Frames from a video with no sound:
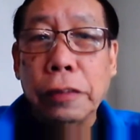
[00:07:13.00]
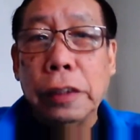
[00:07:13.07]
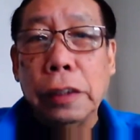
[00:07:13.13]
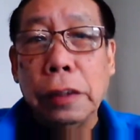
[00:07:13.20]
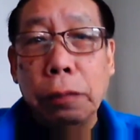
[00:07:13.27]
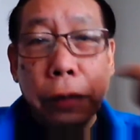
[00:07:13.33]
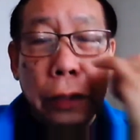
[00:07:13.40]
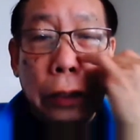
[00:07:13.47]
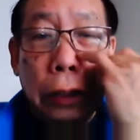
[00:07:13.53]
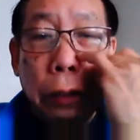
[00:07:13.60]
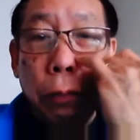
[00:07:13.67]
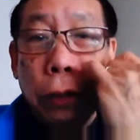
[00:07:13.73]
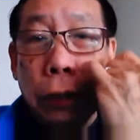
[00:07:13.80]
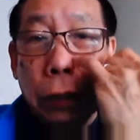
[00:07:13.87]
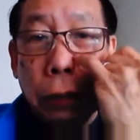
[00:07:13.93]
of the
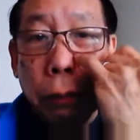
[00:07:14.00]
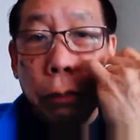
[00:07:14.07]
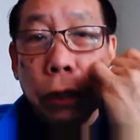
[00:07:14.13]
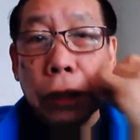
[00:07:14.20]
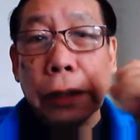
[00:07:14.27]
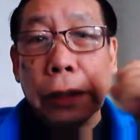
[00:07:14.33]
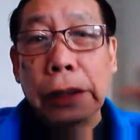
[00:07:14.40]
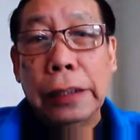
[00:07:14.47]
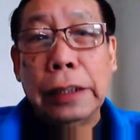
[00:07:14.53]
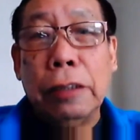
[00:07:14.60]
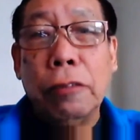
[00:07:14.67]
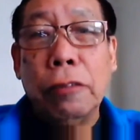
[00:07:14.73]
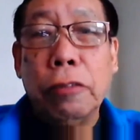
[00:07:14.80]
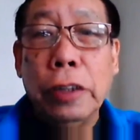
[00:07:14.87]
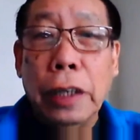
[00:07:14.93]
TBC
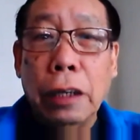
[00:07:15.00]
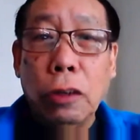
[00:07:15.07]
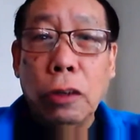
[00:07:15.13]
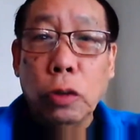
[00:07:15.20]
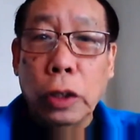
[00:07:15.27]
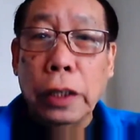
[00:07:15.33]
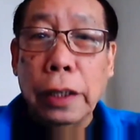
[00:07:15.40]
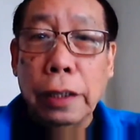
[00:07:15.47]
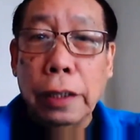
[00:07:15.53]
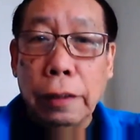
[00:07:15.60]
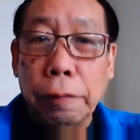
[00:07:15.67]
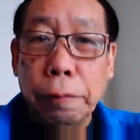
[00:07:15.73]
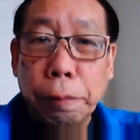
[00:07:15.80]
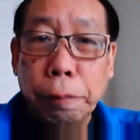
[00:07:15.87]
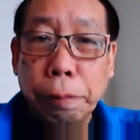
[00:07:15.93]
business that we are looking
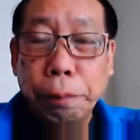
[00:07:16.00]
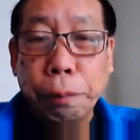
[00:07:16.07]
at.